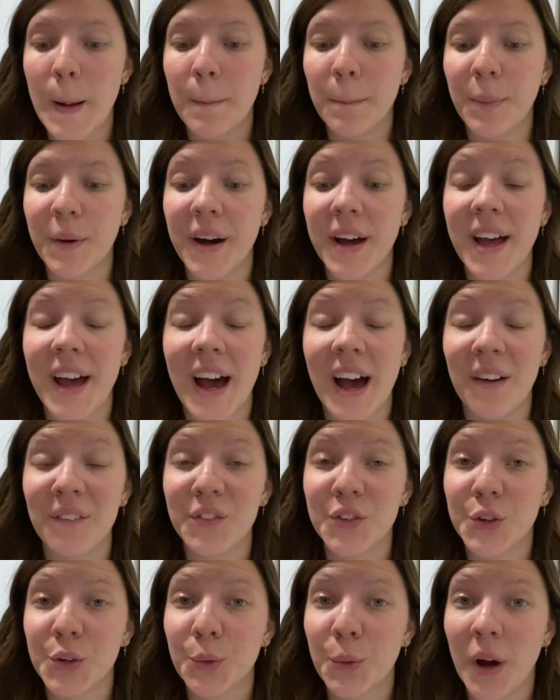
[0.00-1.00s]
But
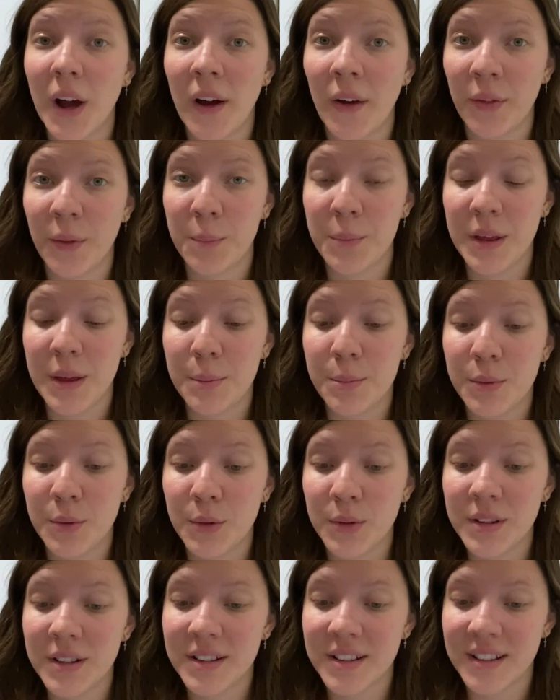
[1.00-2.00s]
after a while, the
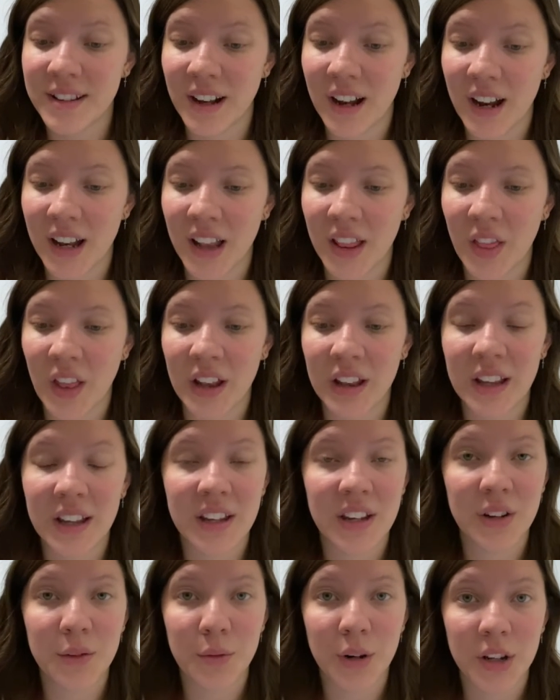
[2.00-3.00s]
people decided that they
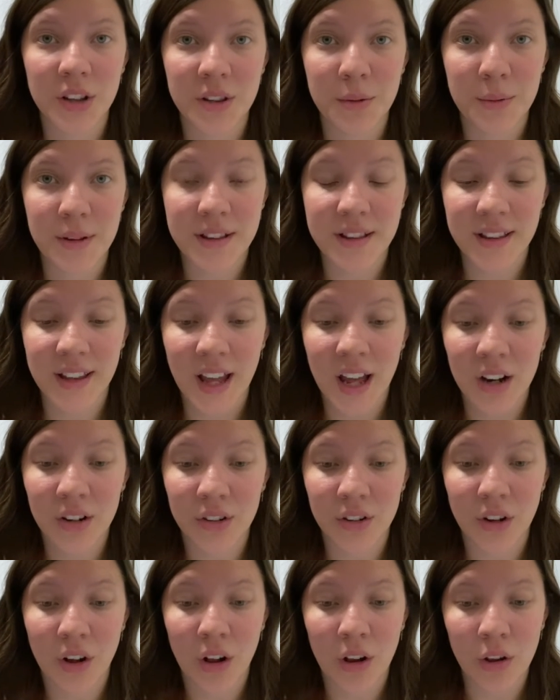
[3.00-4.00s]
didn't want to be
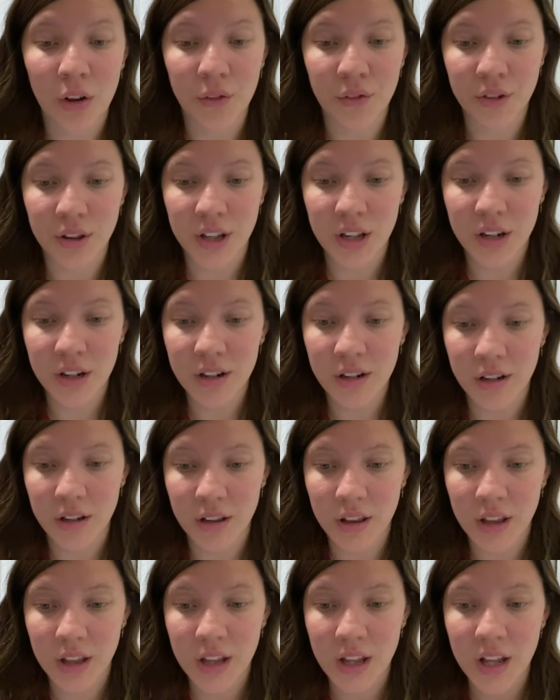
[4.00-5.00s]
scattered all over the earth.
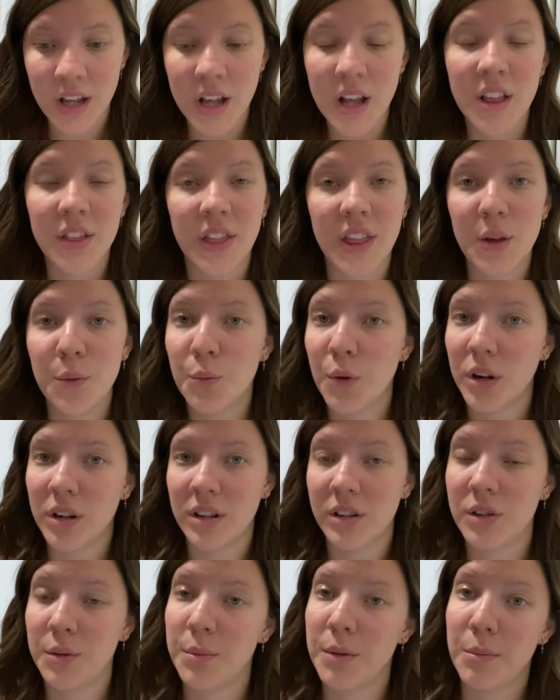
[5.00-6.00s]
They
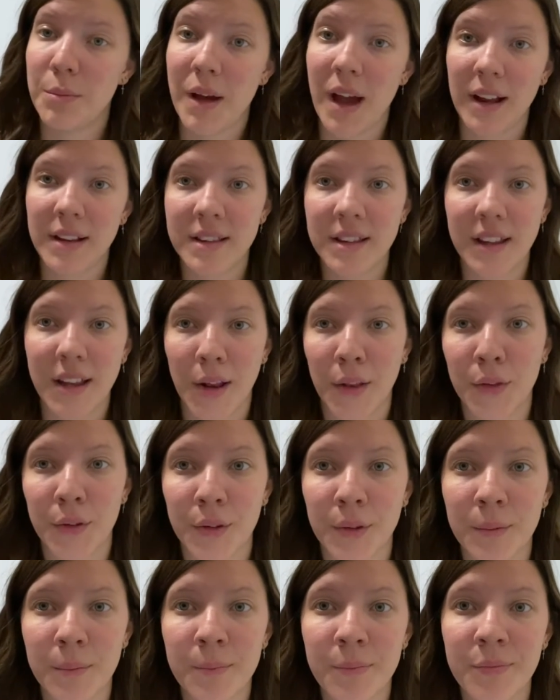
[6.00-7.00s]
wanted to be back
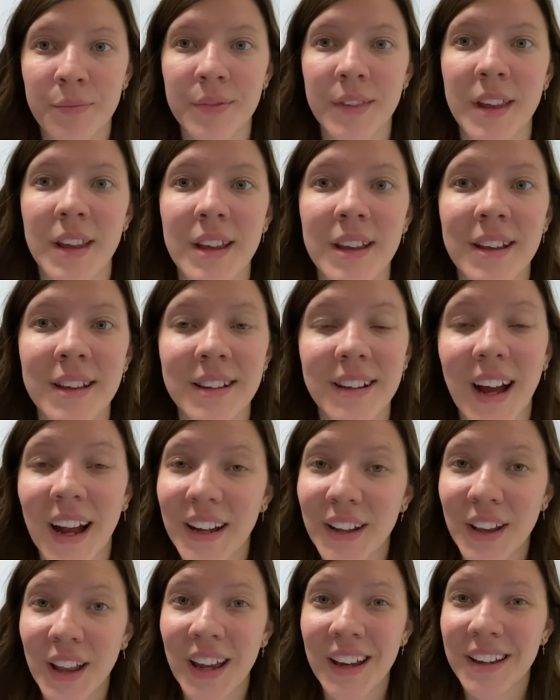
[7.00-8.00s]
together.
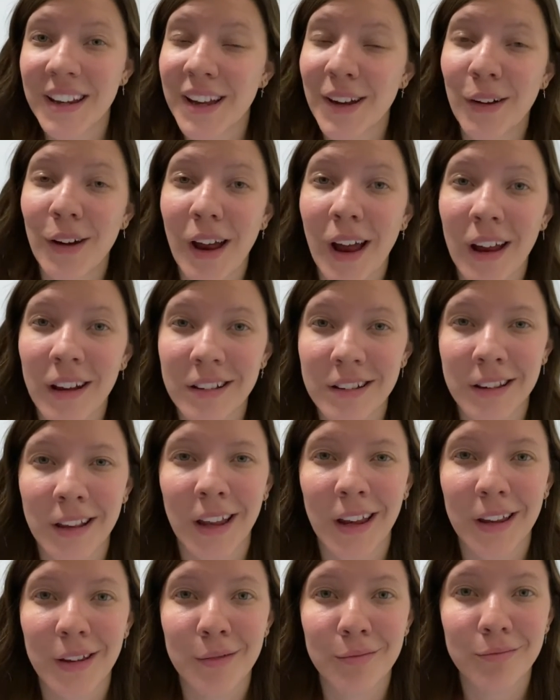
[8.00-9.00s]
Kind of like now, guys,
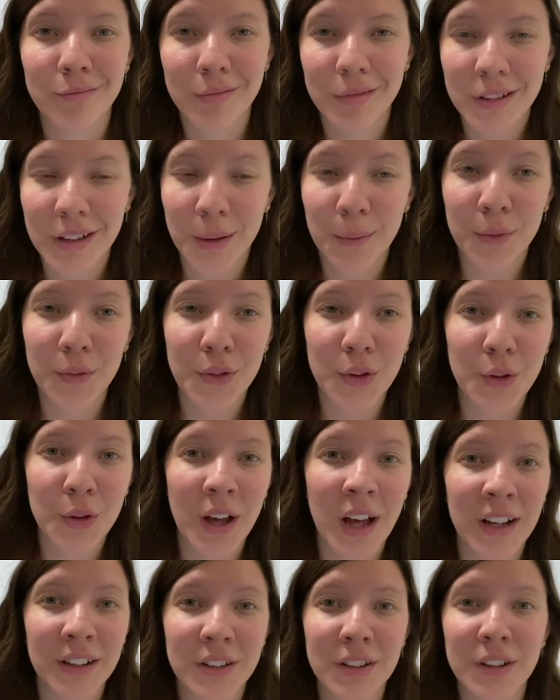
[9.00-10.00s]
like some of you
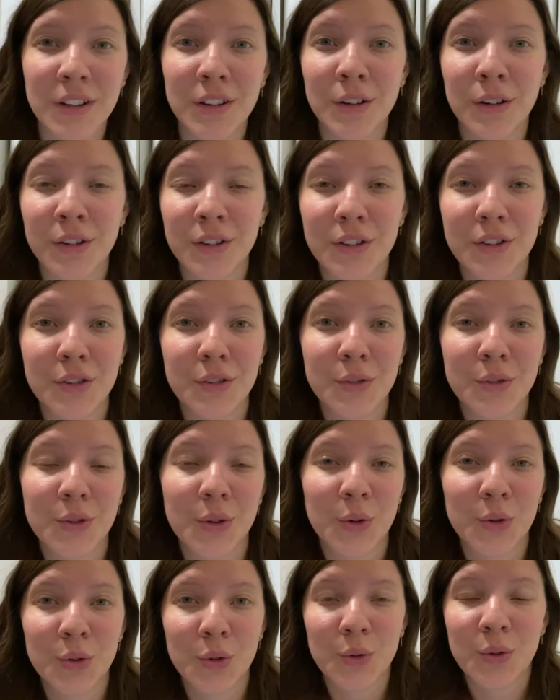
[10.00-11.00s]
had to do
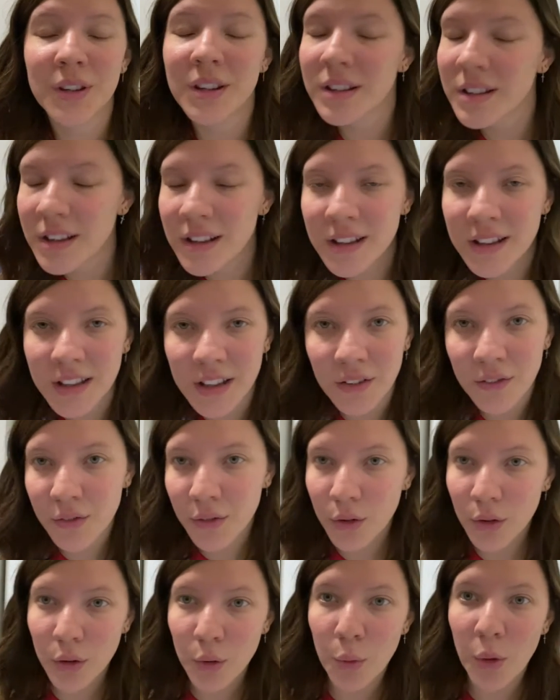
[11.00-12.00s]
social distancing
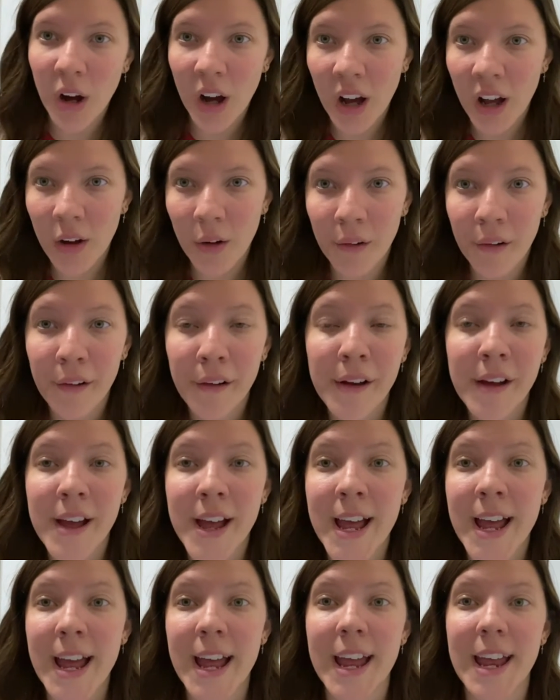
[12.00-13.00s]
for a while,
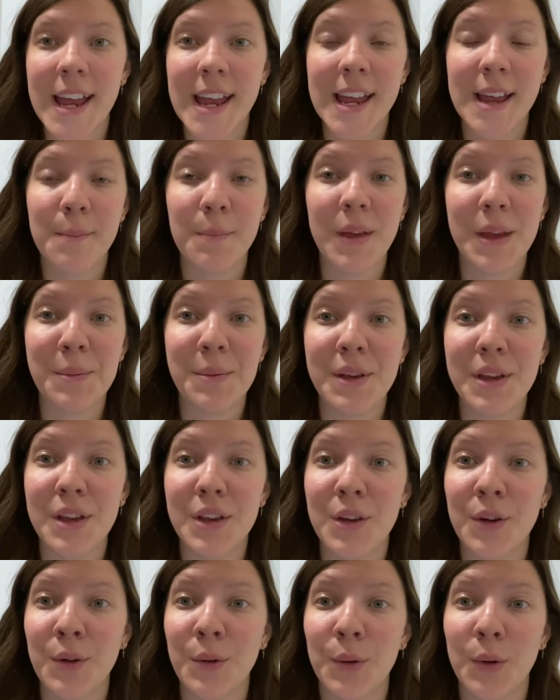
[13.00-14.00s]
and maybe
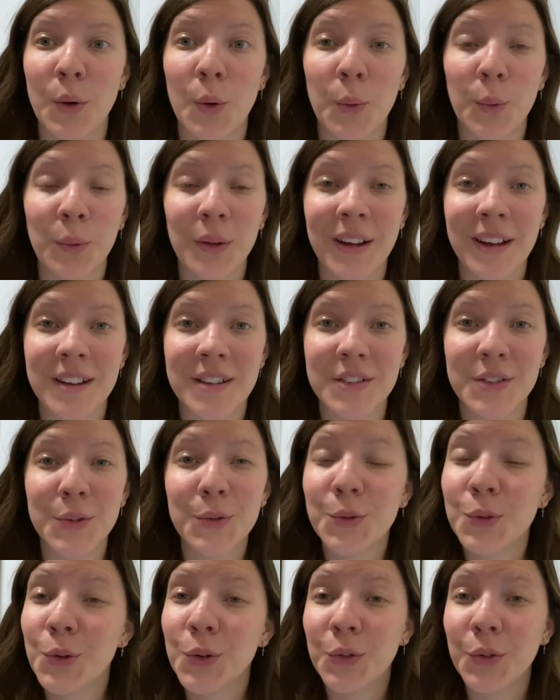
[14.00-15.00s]
you're only at
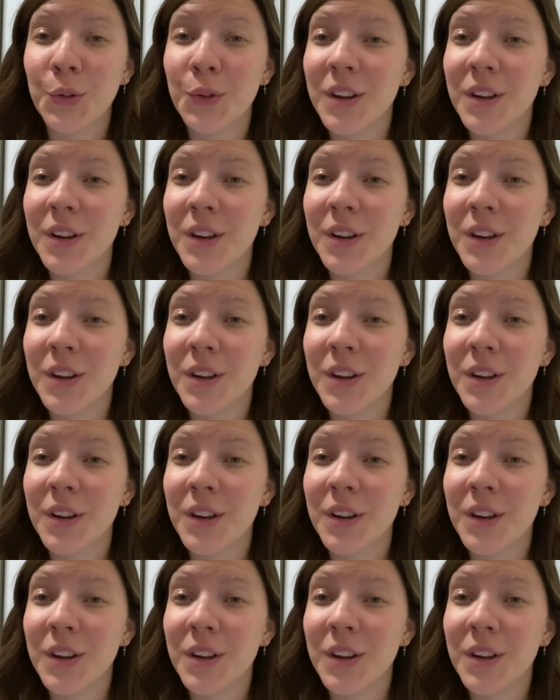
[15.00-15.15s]
school a few